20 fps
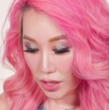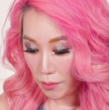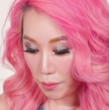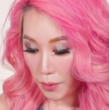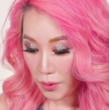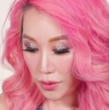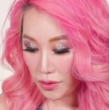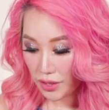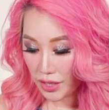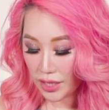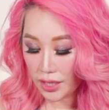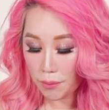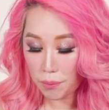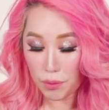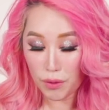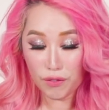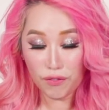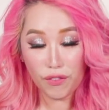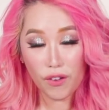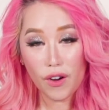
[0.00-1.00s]
supposed to eat it
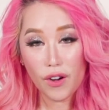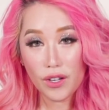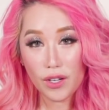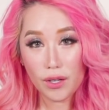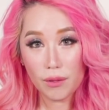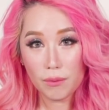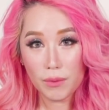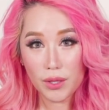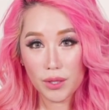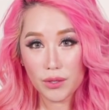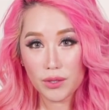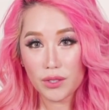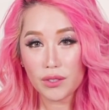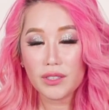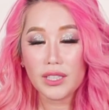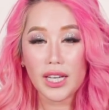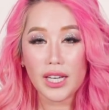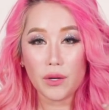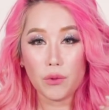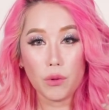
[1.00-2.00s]
before before your meal so
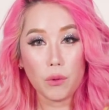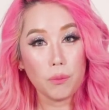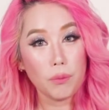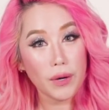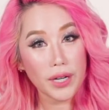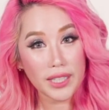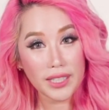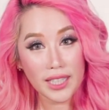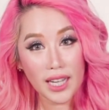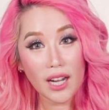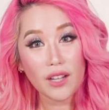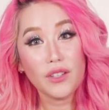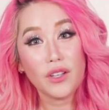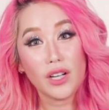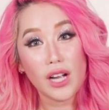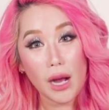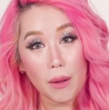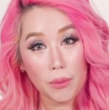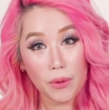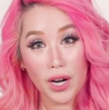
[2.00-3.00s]
that it will break down
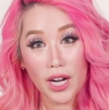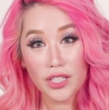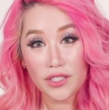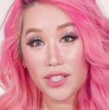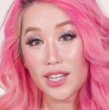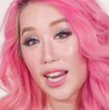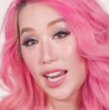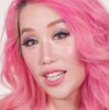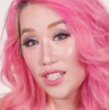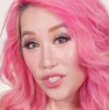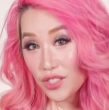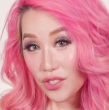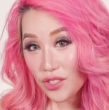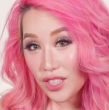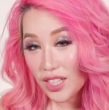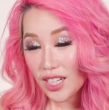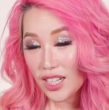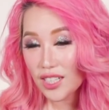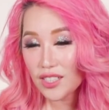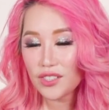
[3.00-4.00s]
your carbohydrate and
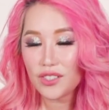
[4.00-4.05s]
sugar